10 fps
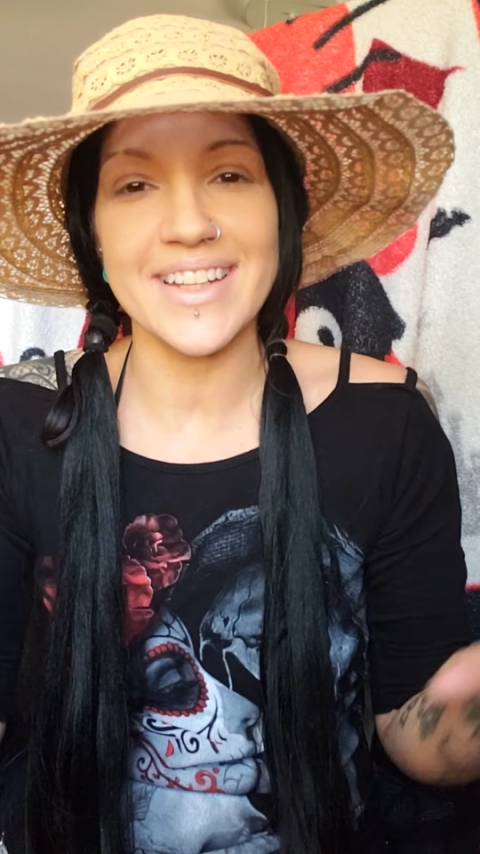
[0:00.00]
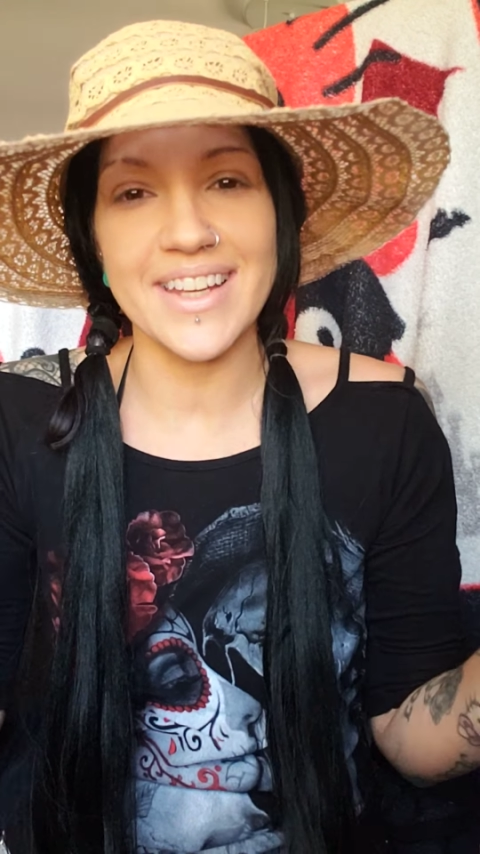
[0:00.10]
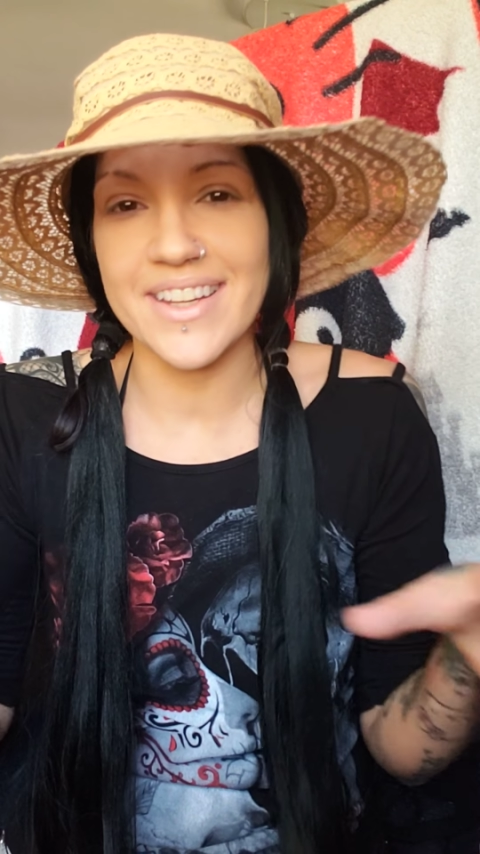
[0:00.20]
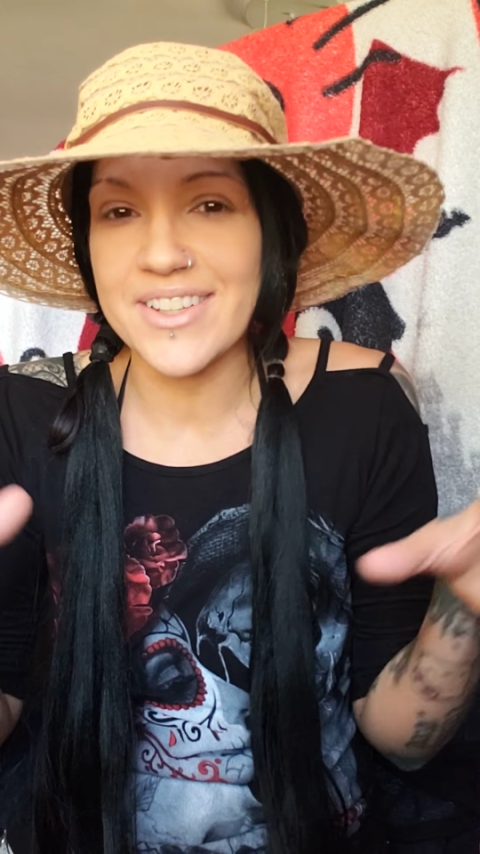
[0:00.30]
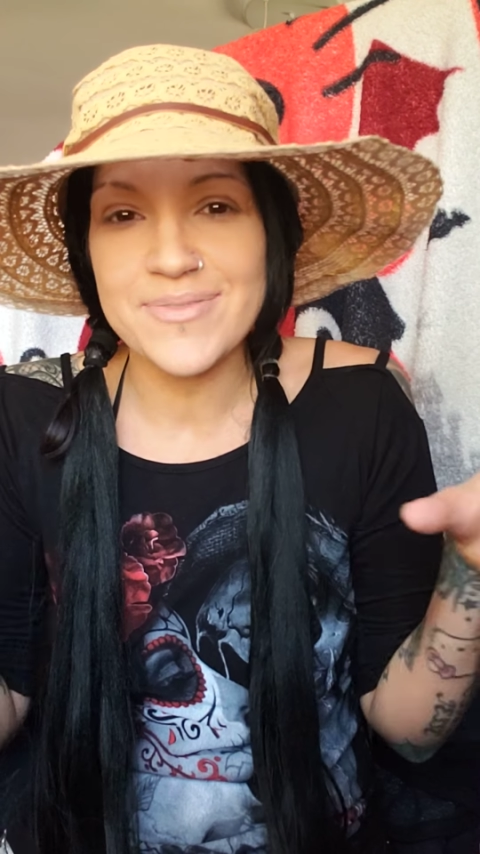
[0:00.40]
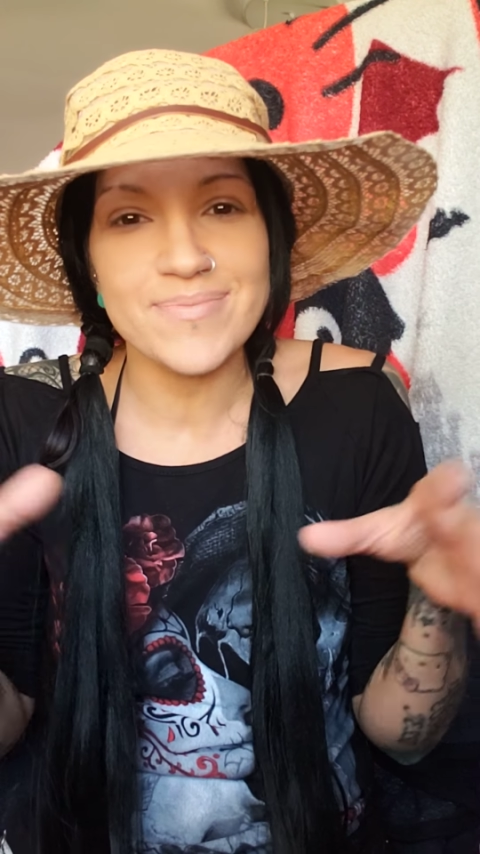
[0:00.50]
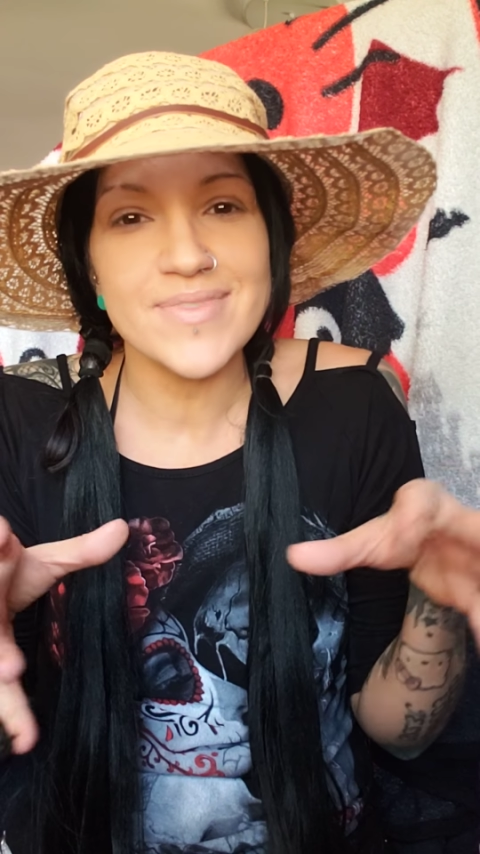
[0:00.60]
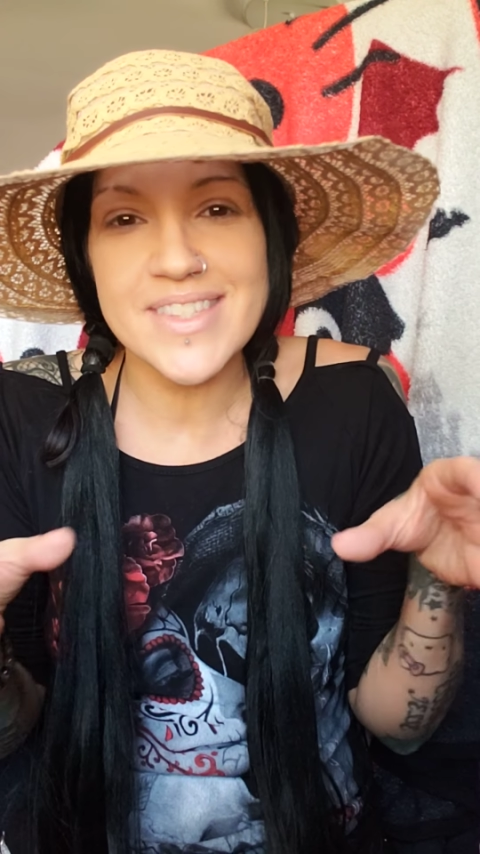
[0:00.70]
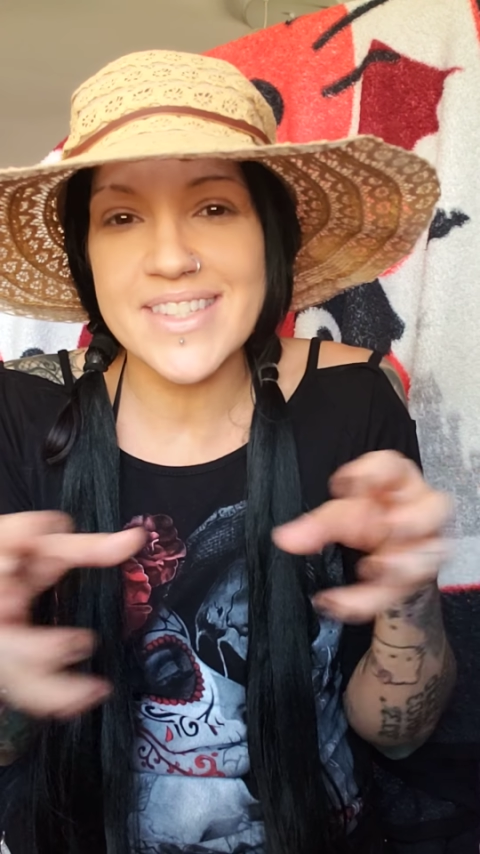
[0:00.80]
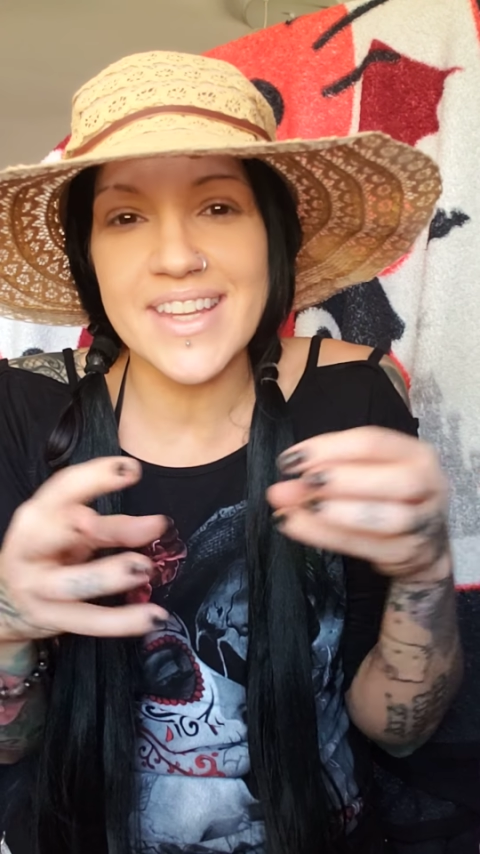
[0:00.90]
Like,
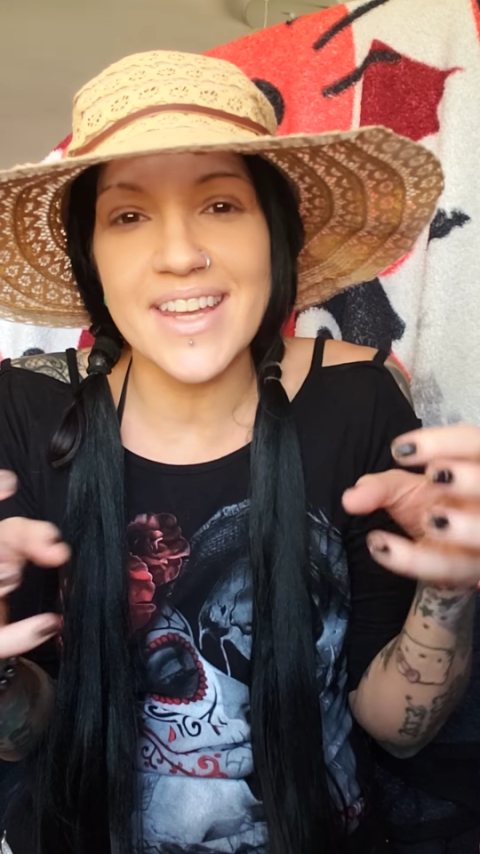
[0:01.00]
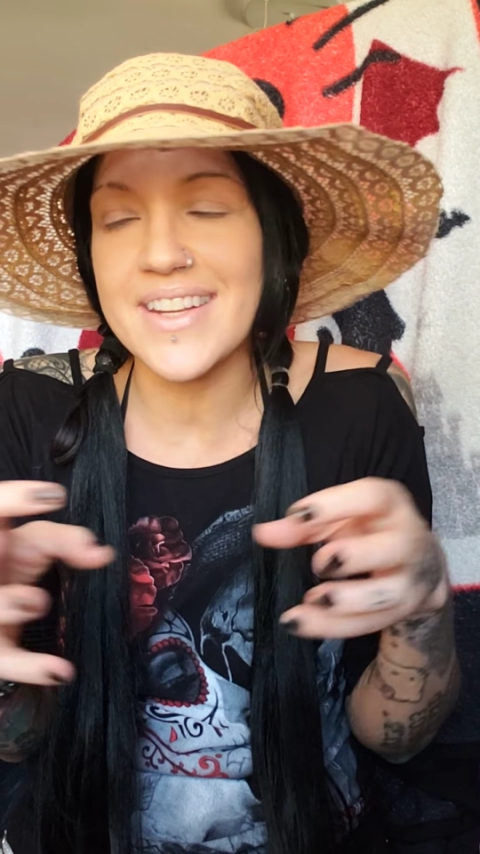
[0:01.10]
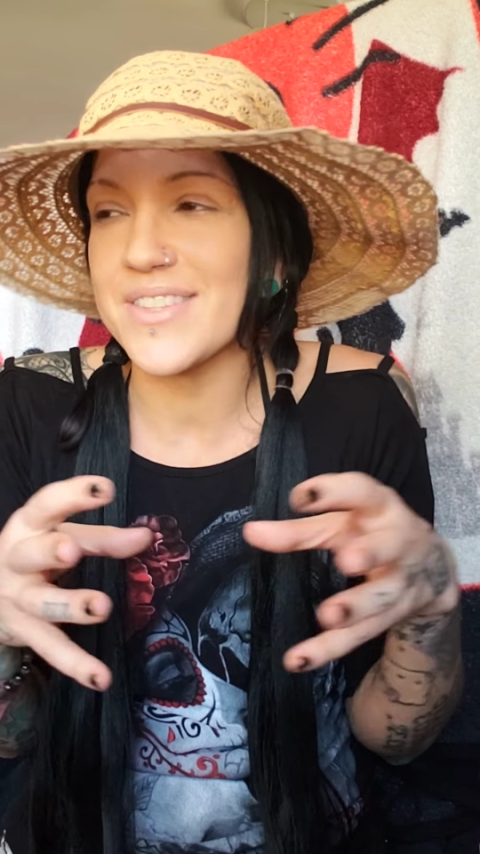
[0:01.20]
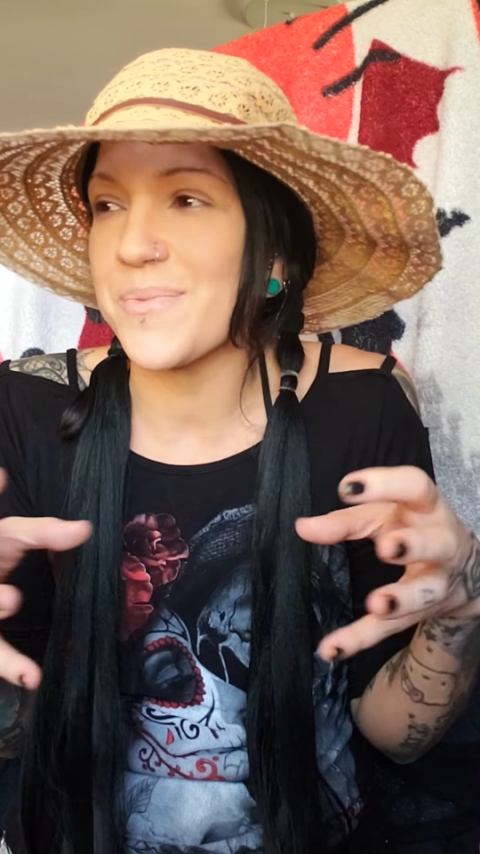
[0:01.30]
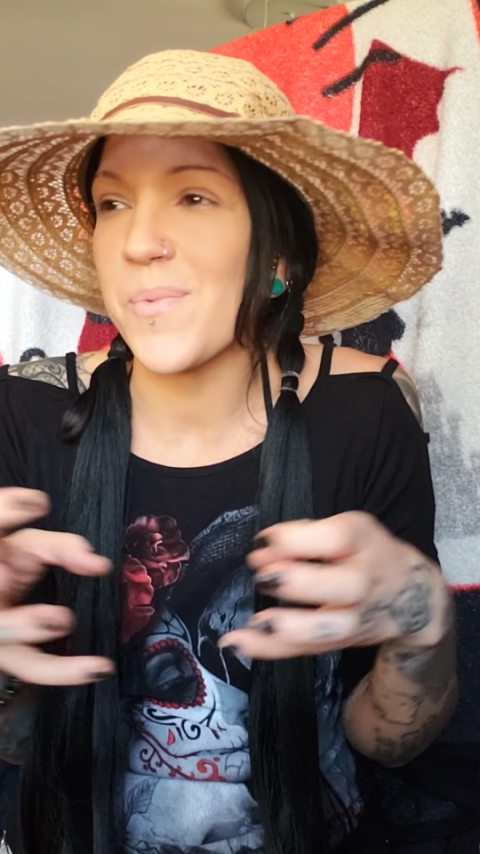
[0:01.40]
skin is